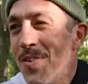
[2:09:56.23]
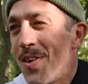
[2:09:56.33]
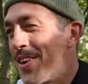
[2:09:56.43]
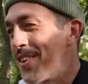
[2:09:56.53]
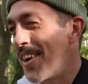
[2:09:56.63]

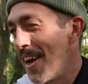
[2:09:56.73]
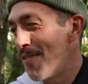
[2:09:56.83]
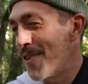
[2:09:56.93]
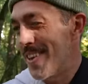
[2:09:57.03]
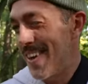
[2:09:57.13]
foraging
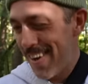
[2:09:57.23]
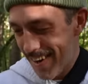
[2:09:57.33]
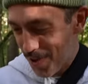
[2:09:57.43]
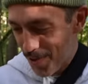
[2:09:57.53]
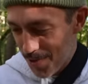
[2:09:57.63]
every day,
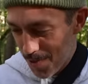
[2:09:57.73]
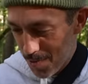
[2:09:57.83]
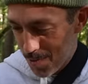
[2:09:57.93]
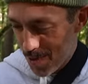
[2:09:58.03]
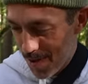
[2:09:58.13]
I go into
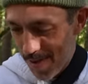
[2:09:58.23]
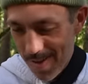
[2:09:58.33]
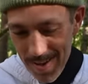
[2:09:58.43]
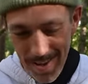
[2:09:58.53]
the woods,